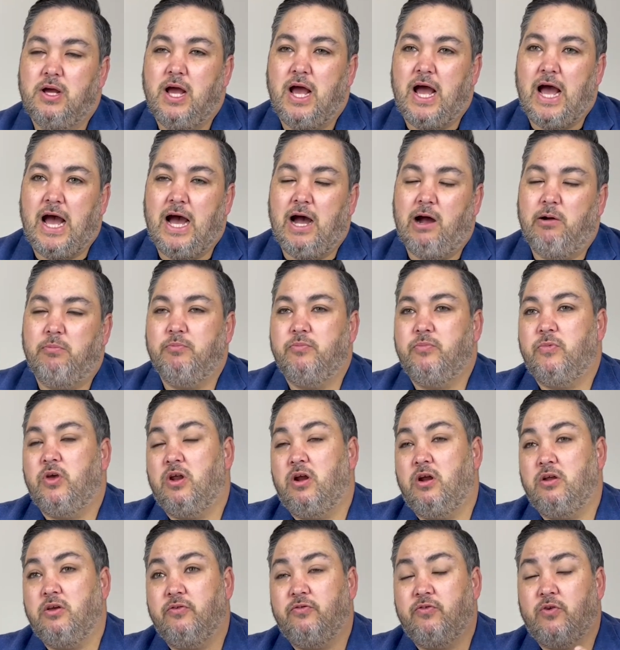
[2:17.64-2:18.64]

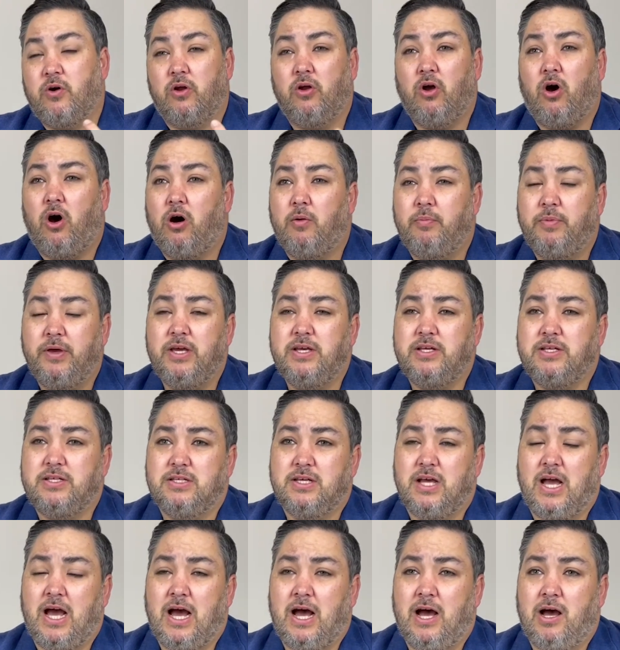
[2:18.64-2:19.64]
You've got hobbies.
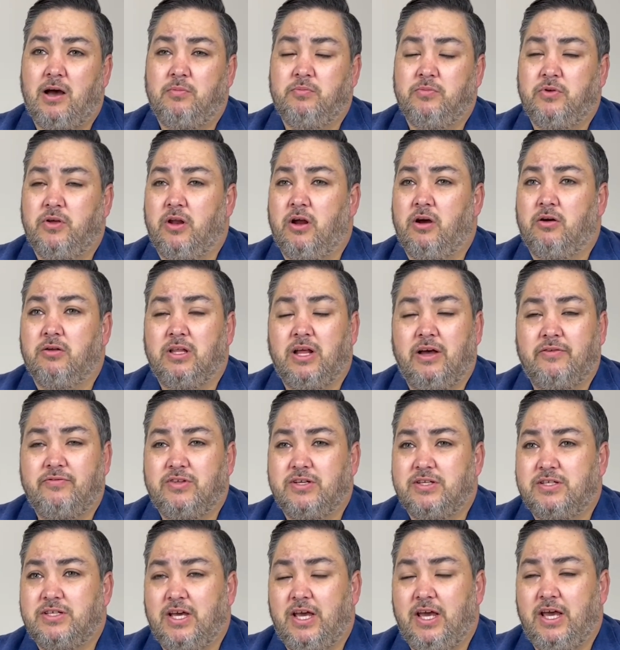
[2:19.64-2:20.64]
I'd love to
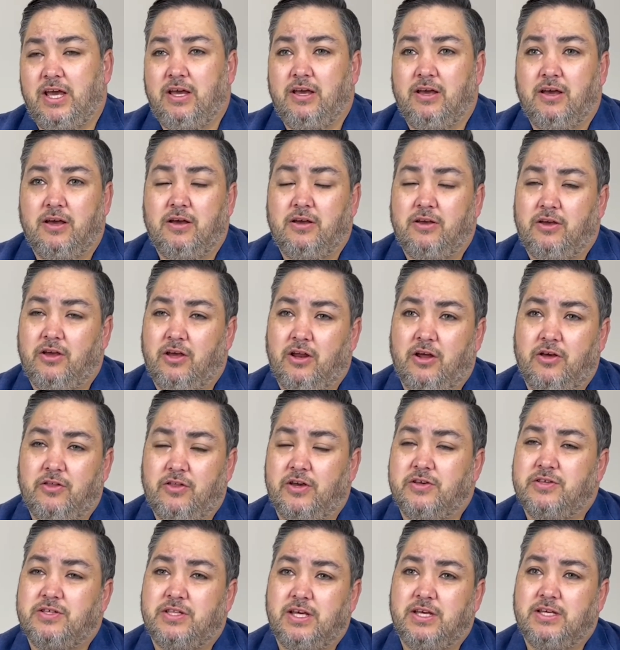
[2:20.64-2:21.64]
see,
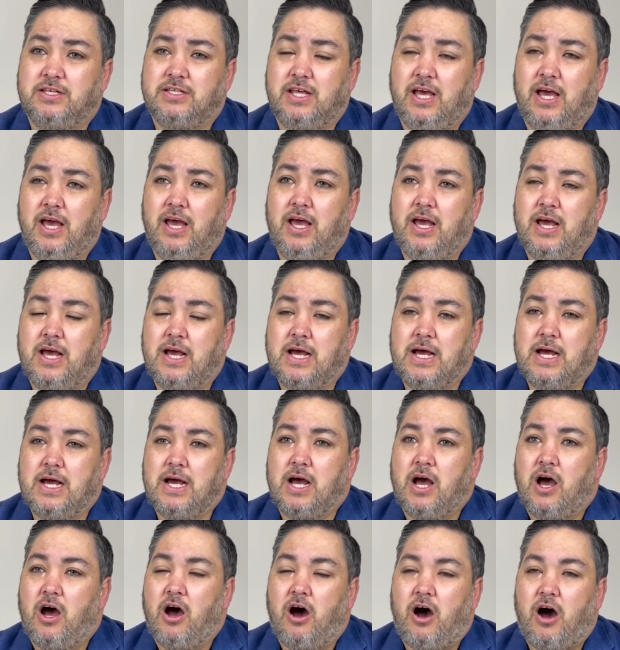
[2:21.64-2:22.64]
those things there.
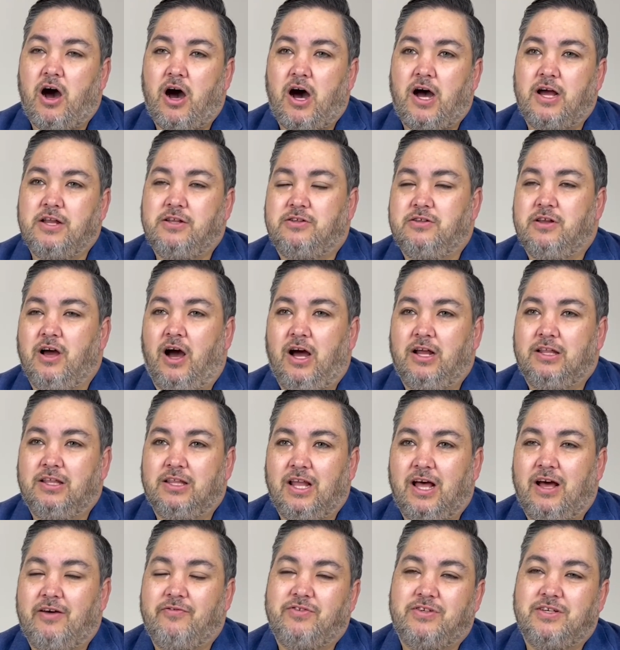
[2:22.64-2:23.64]
I'd
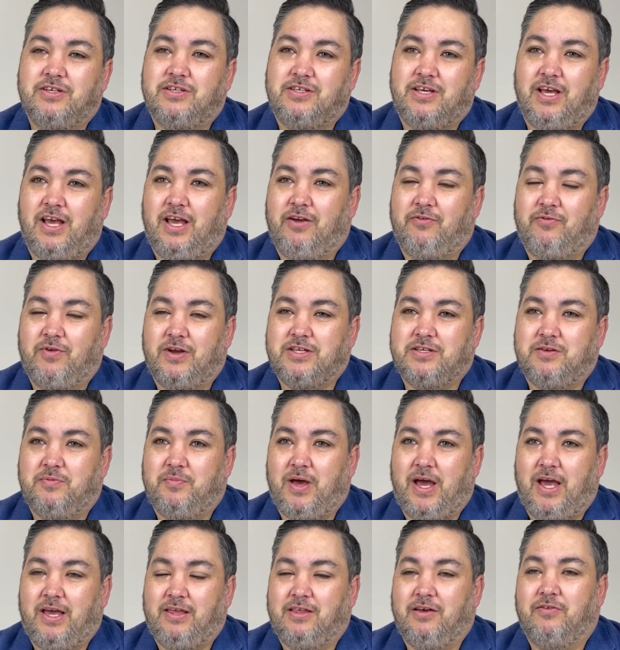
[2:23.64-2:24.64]
love to see a
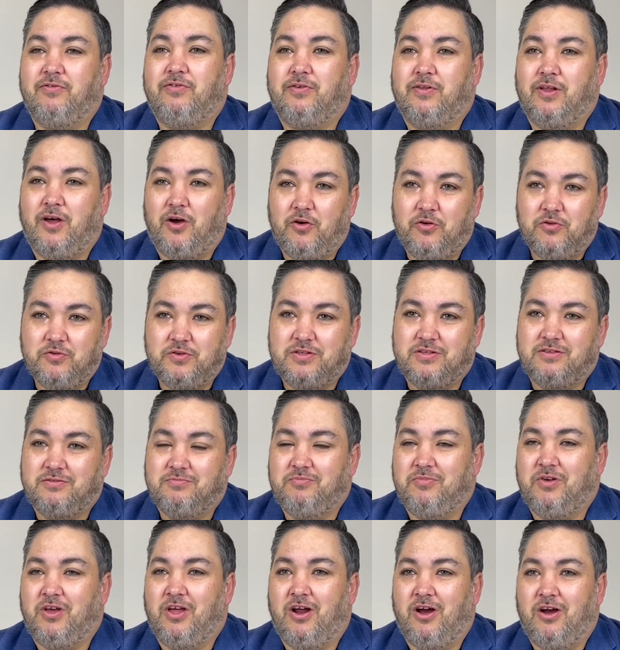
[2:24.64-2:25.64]
resume that flows,
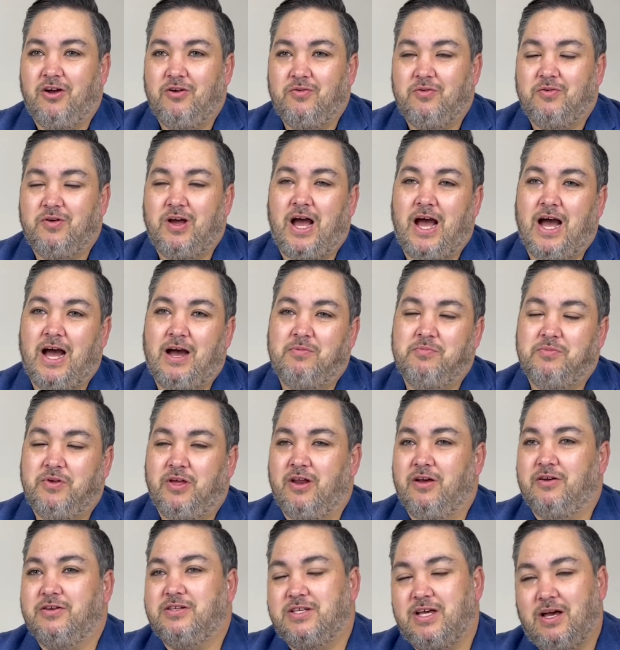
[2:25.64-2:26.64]

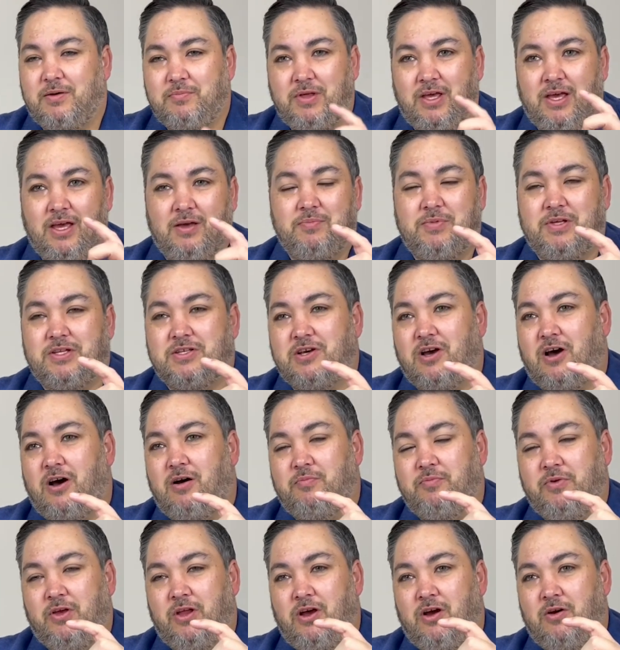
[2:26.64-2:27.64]
something at the
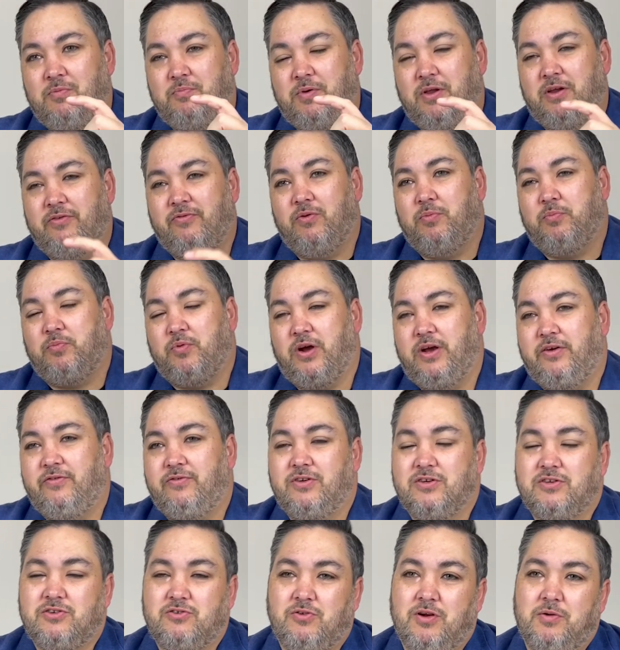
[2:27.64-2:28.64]
top, a bit of a brief
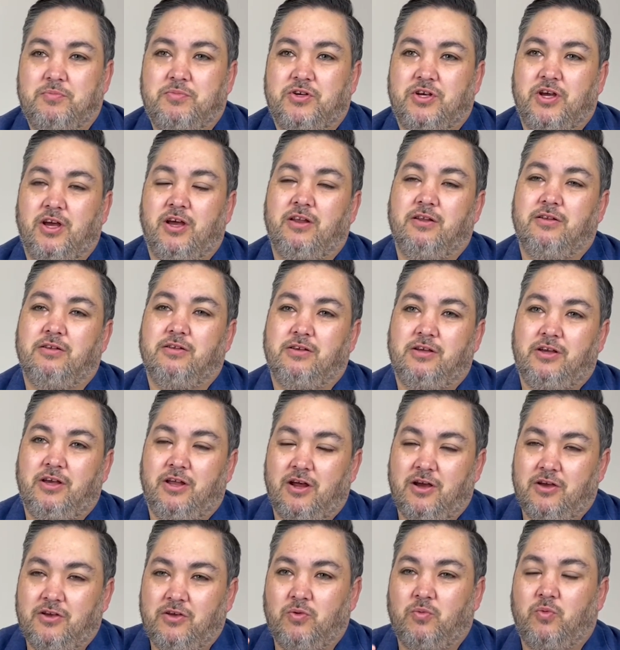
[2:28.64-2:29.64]
description,
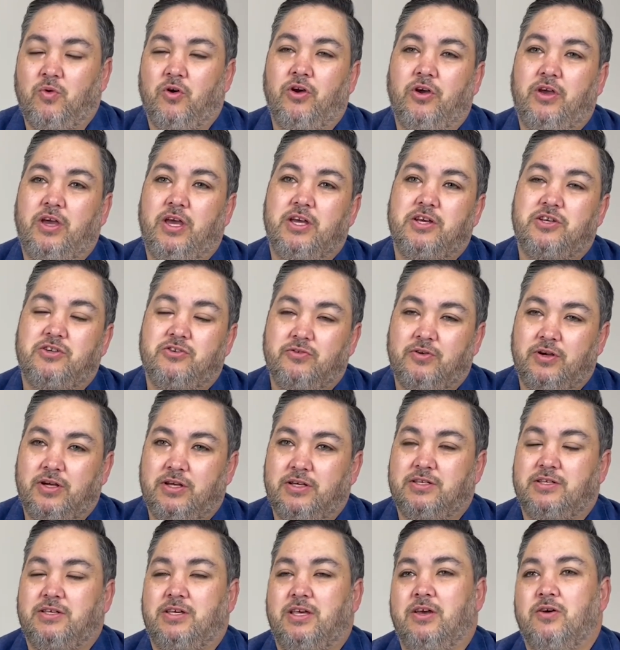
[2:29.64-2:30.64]
your work history,
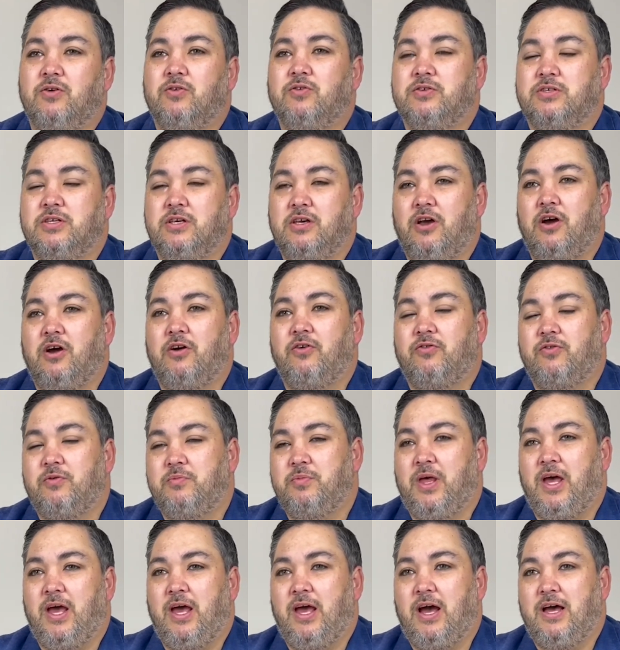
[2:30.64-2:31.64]
skills, and go from
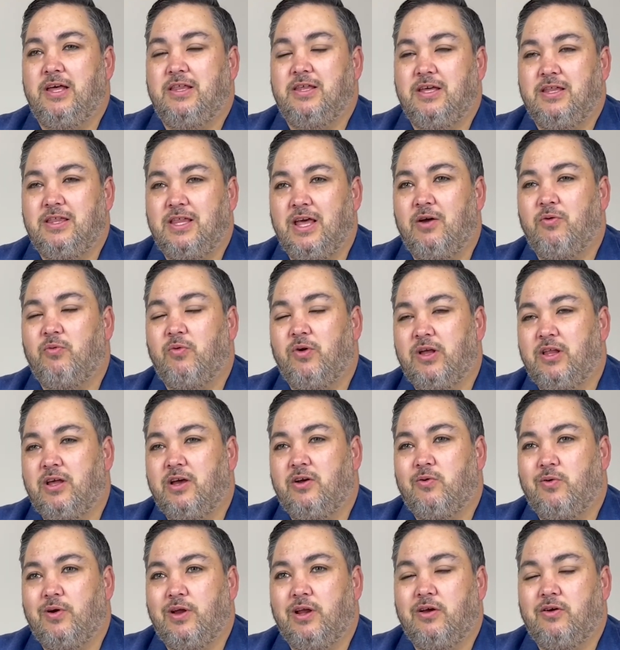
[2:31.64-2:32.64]
there. I think they're really
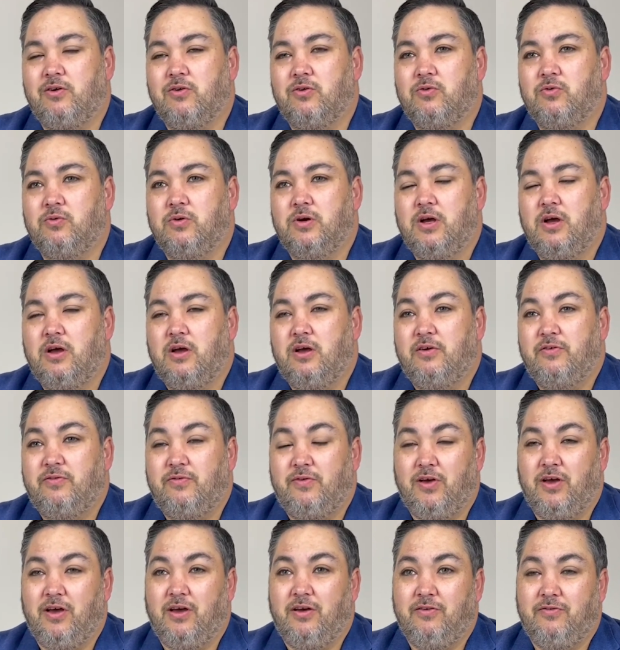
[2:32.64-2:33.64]
critical
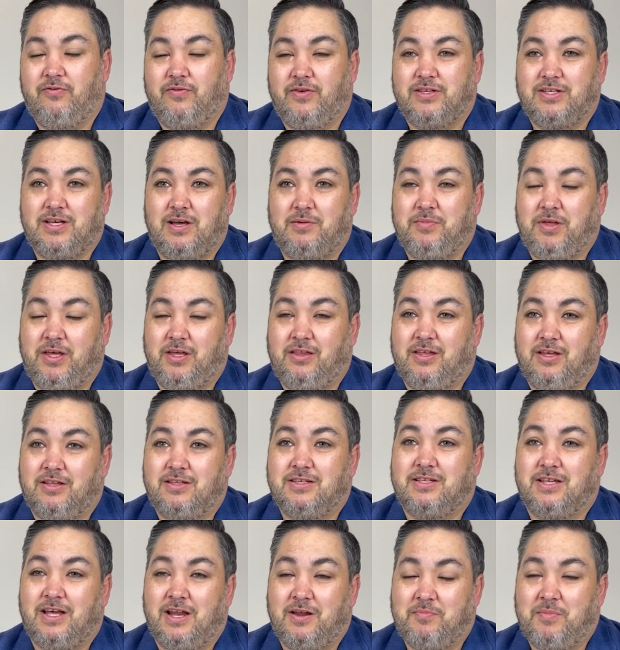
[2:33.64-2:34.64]
for something
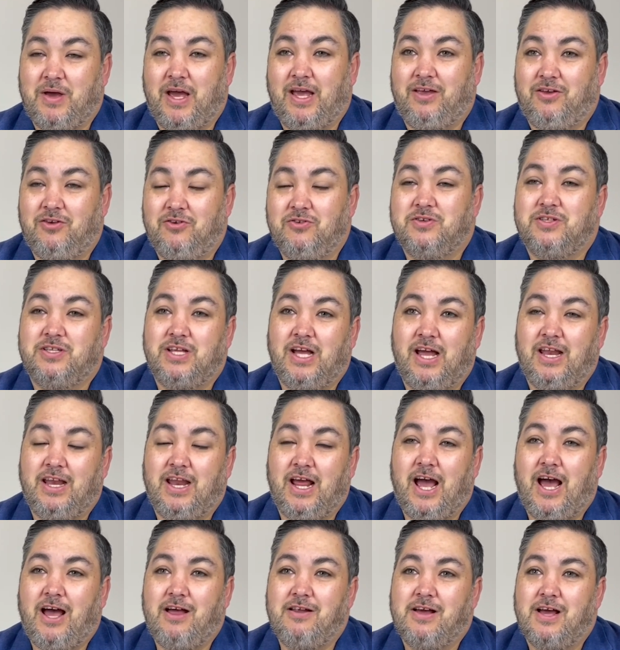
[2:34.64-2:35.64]
that's going to make you stand
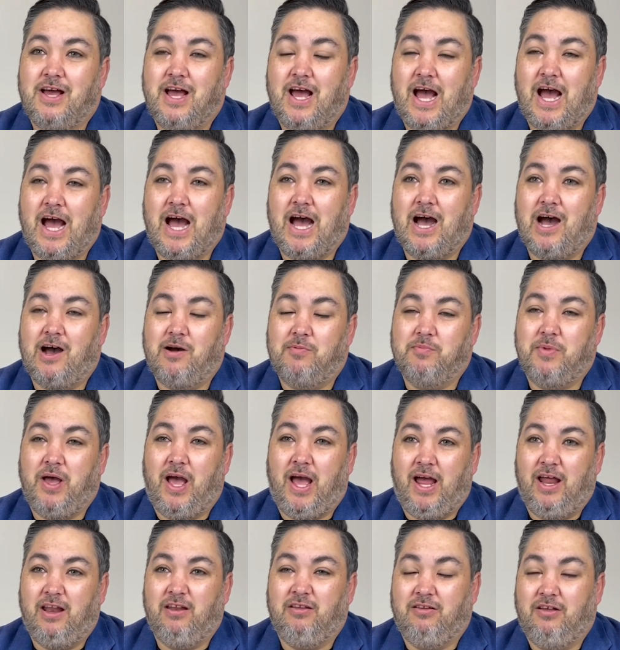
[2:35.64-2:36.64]
out,
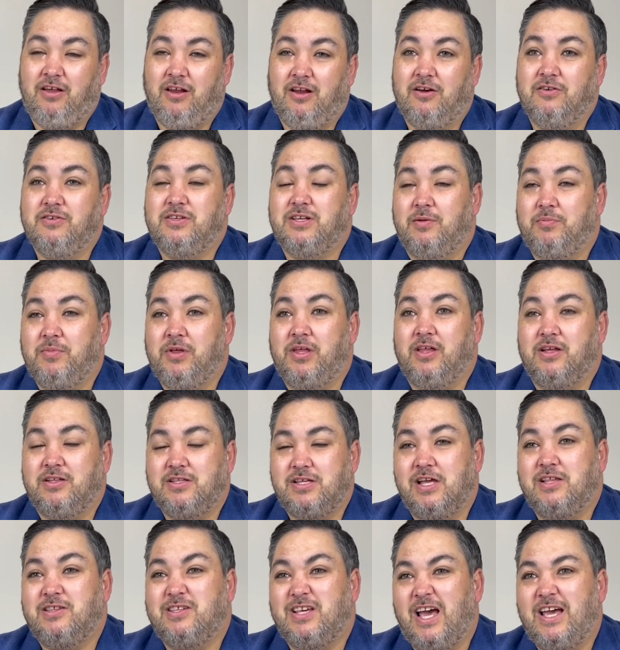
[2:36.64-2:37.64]
and something that
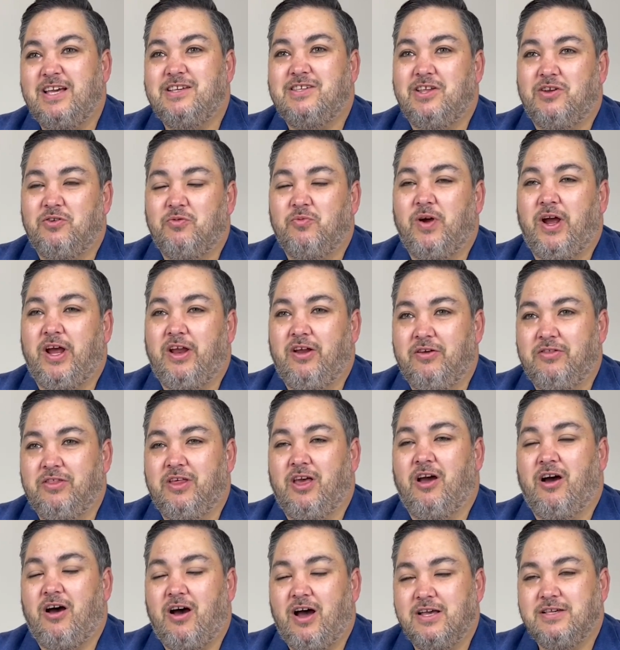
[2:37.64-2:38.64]
it's easy to read on
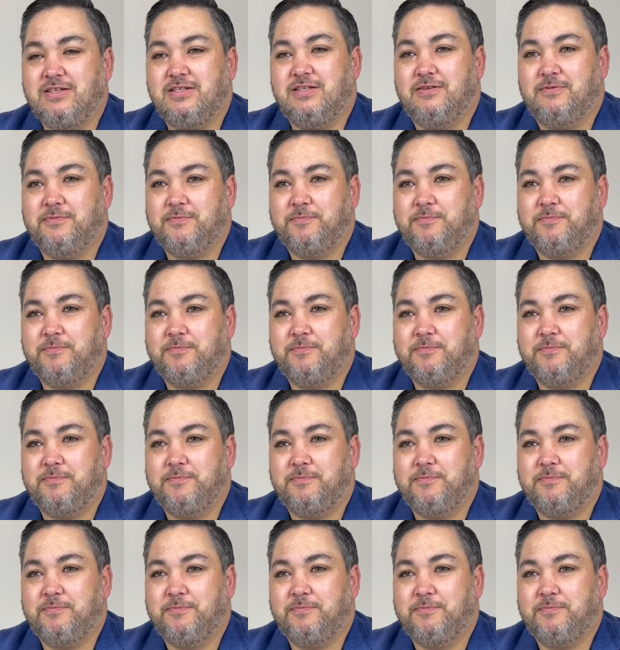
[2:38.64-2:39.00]
the eyes.